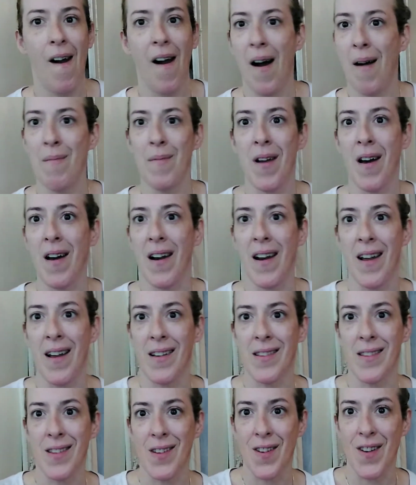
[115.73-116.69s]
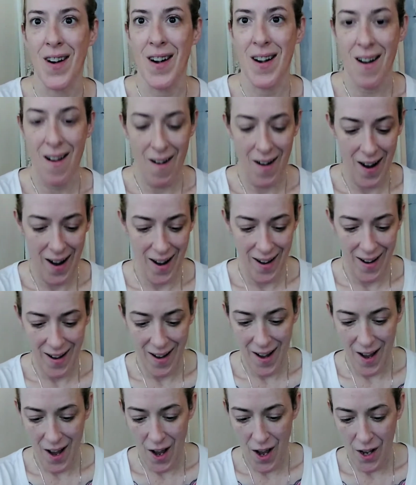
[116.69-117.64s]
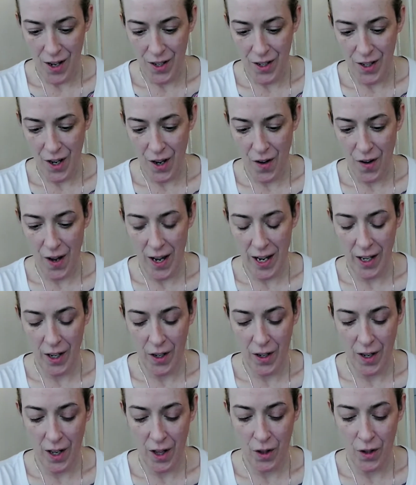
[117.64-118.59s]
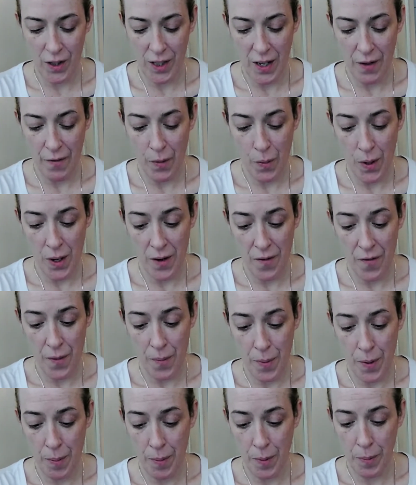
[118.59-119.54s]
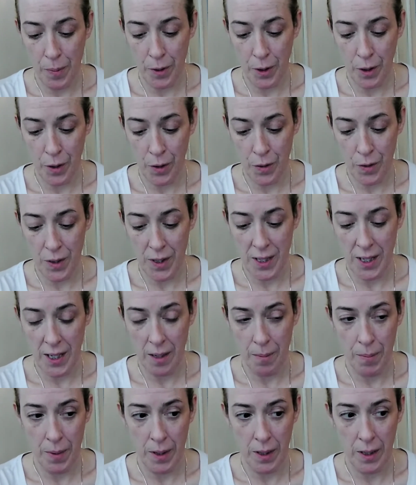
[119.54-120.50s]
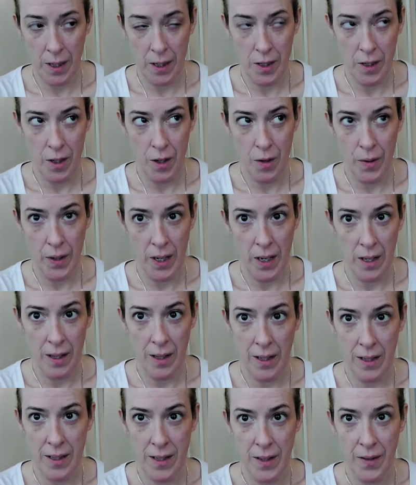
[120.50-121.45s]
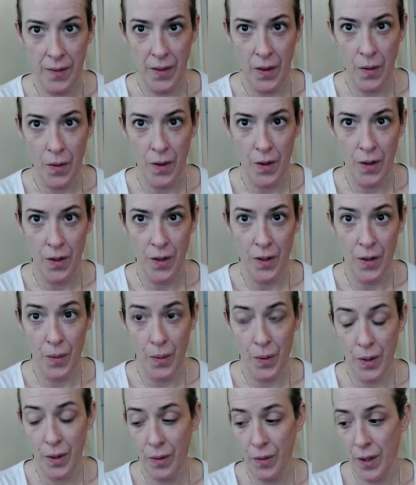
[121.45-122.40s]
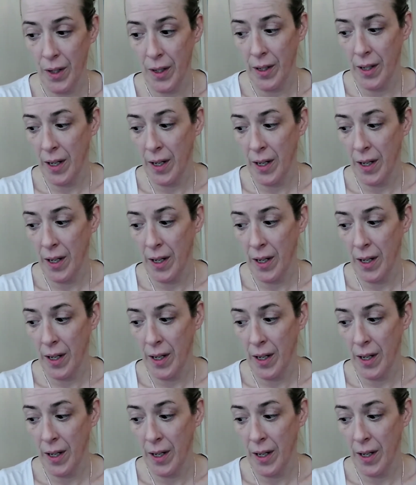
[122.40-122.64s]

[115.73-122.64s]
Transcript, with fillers: I'm not answering. Okay. So I looked everywhere for purple glue stick because, you know, we got a lot of stuff going on in the world right